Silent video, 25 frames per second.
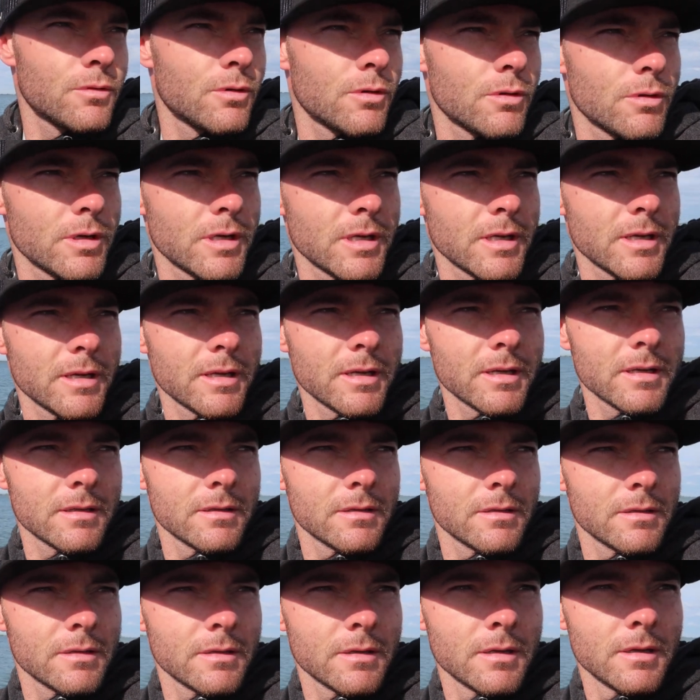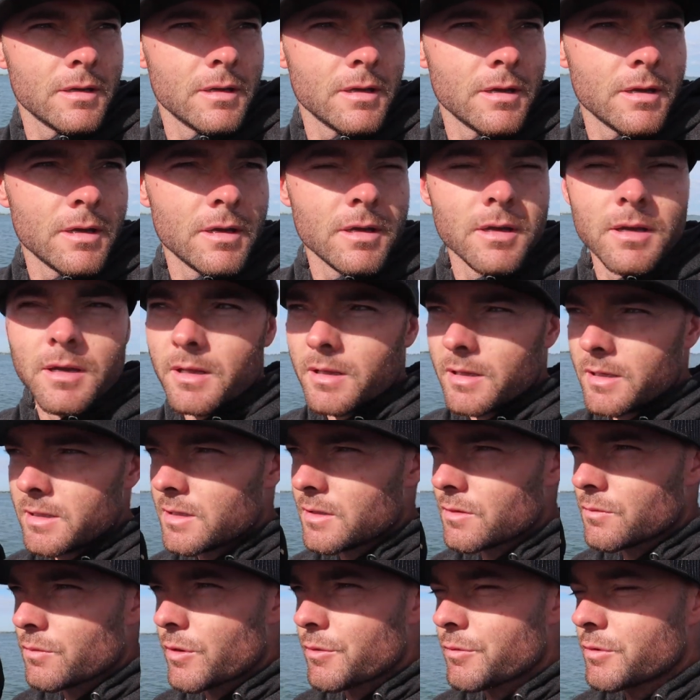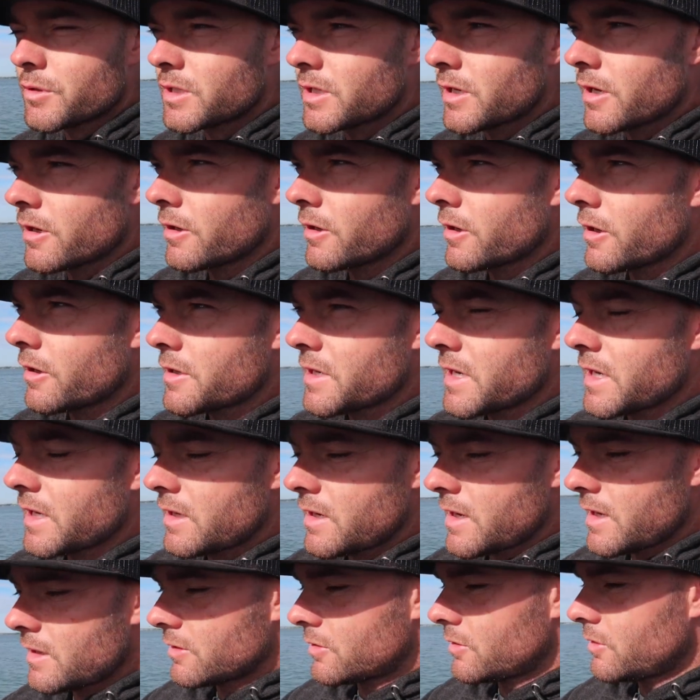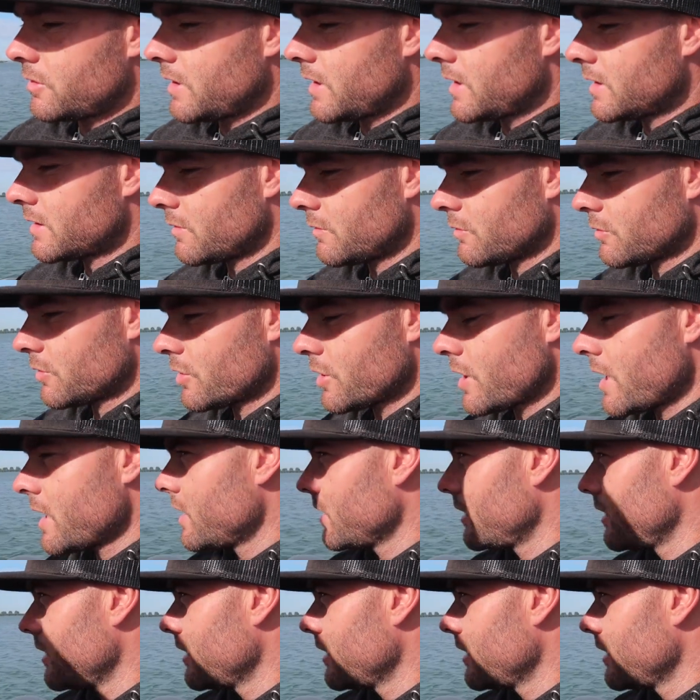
we're, uh, this is where we started our day yesterday, so we'll try it